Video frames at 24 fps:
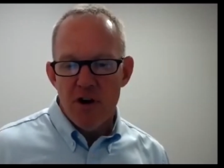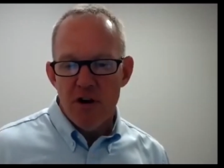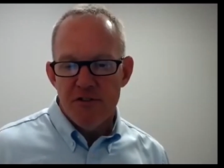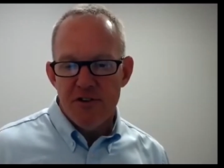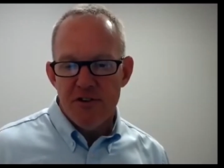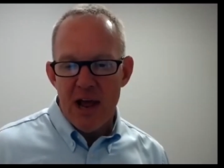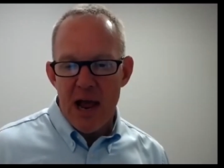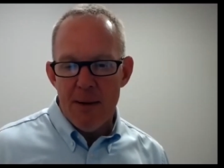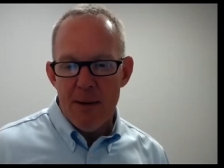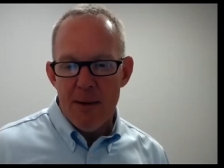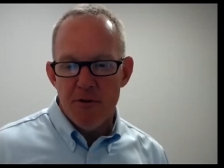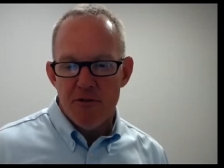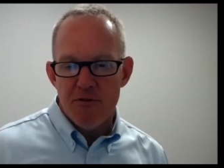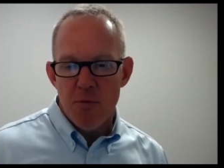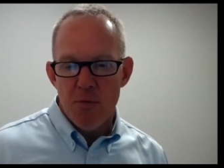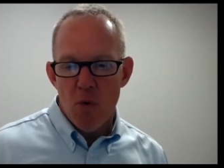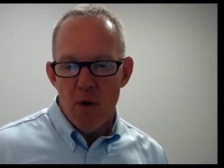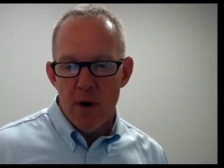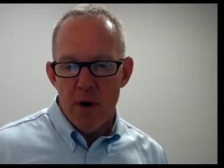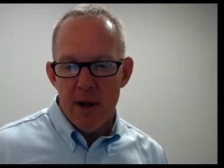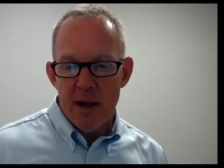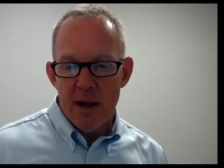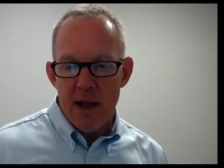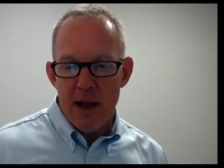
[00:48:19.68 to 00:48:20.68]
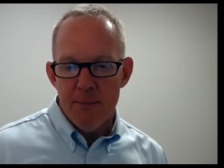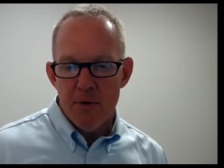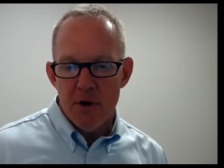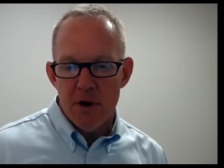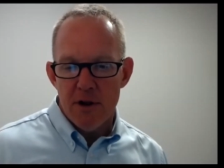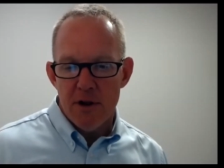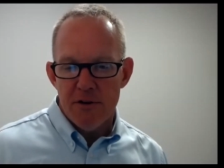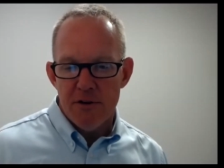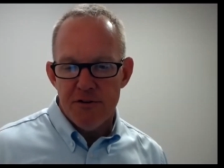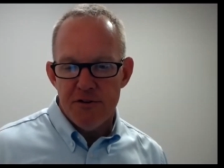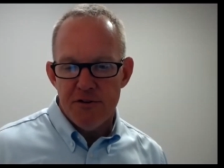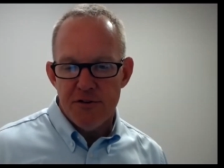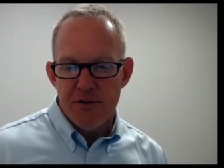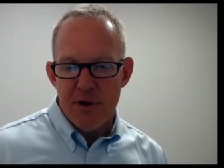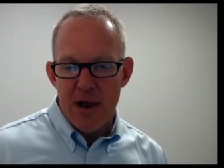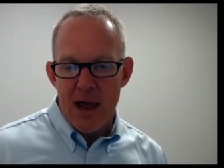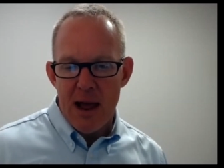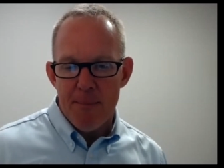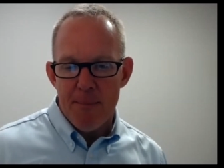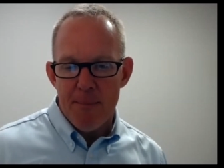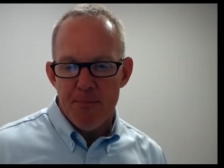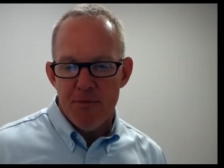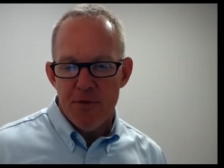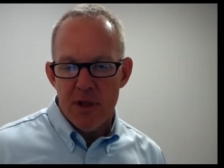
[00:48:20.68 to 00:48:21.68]
time this morning. I'm going to
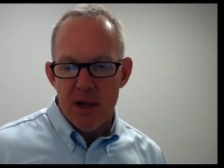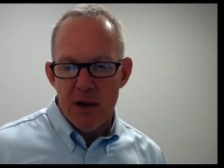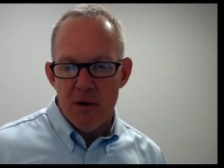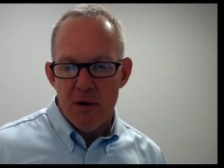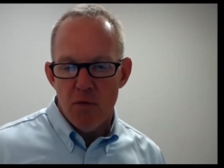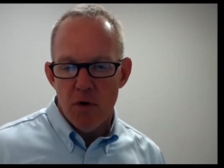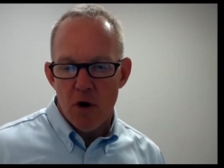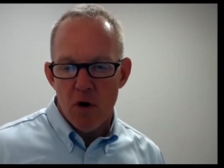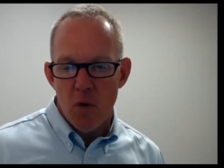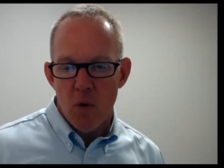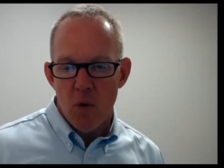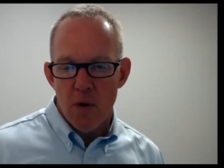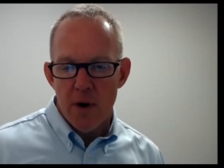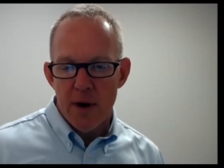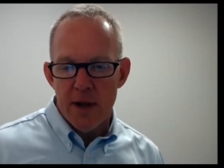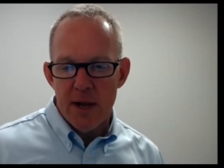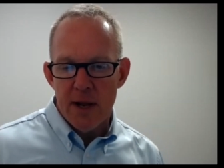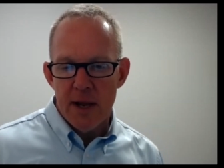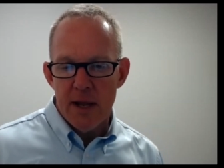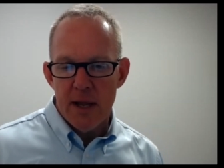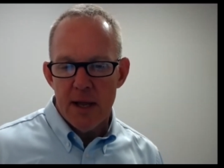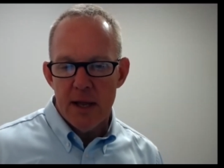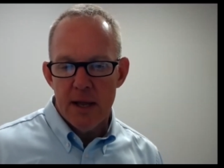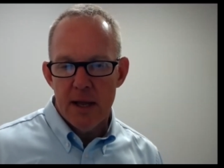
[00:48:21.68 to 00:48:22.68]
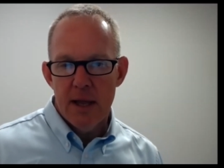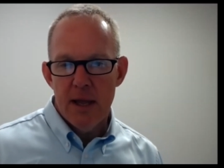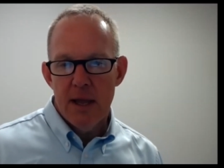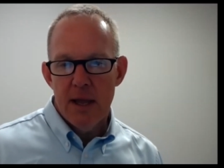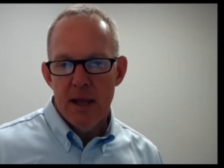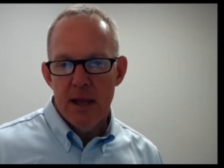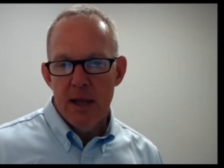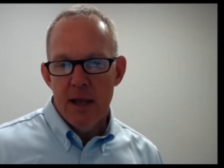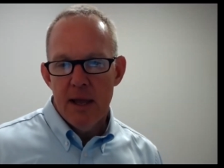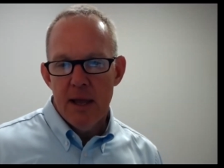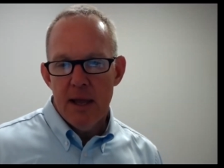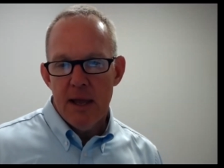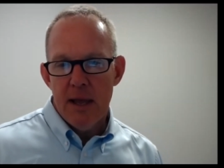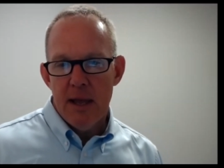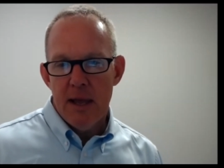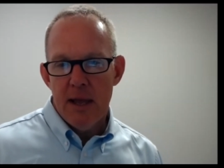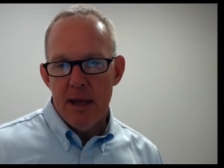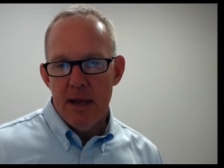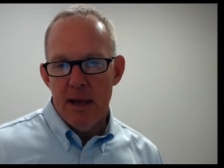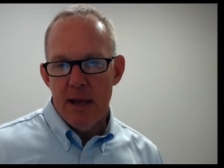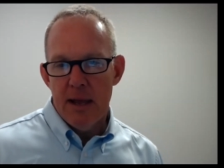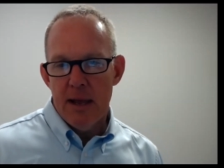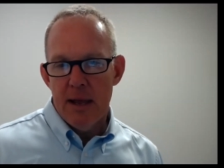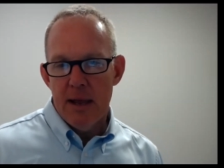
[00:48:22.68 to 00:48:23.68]
stop the recording
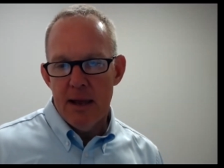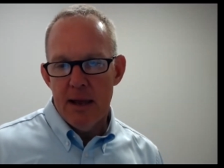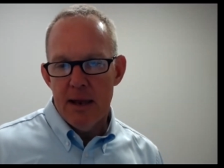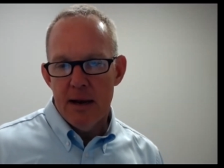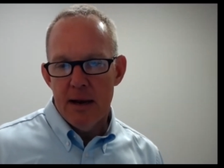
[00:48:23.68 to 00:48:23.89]
and